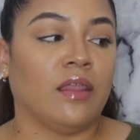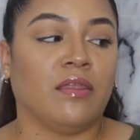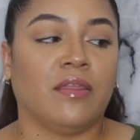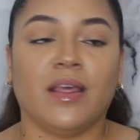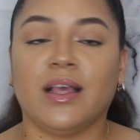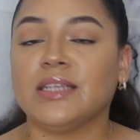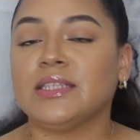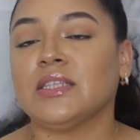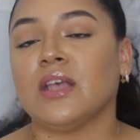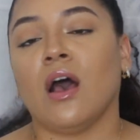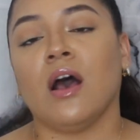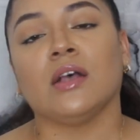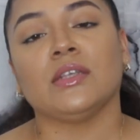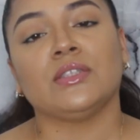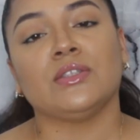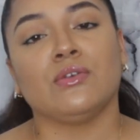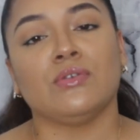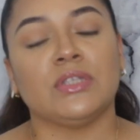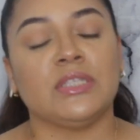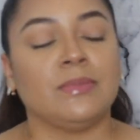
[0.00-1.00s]
This
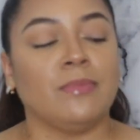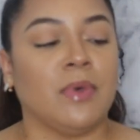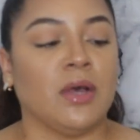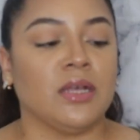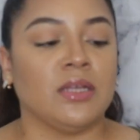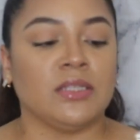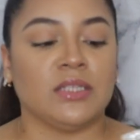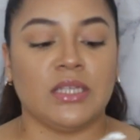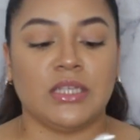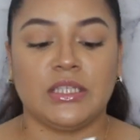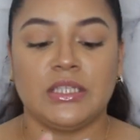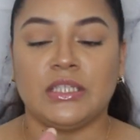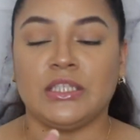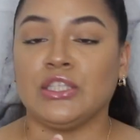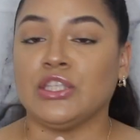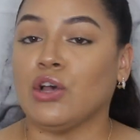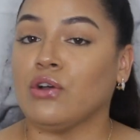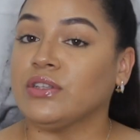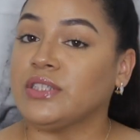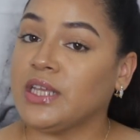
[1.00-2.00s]
also smells
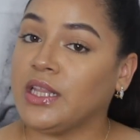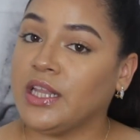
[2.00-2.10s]
so